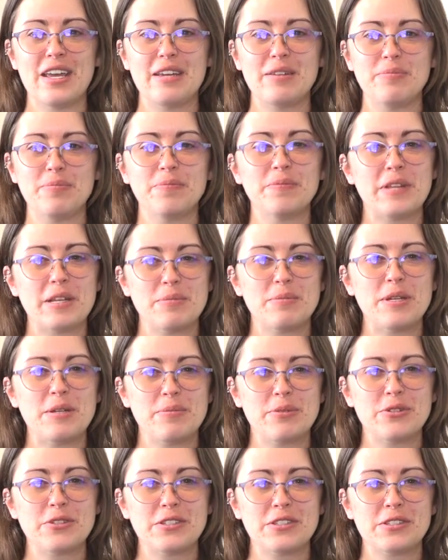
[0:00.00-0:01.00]
in like
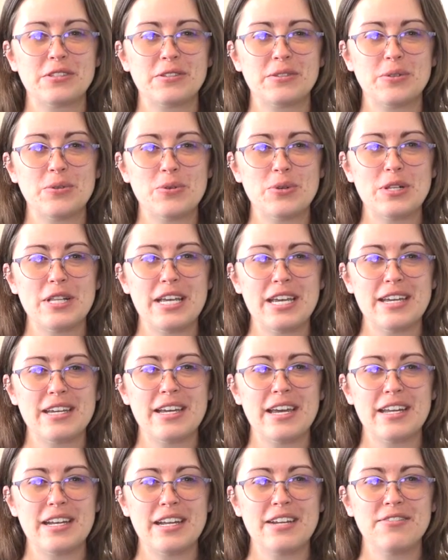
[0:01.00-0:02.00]
people's
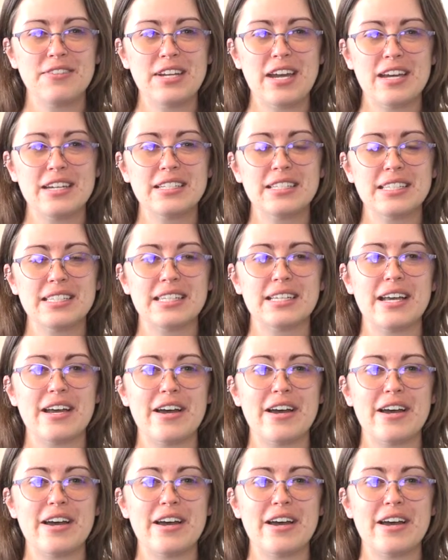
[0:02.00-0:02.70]
schooling at AVS.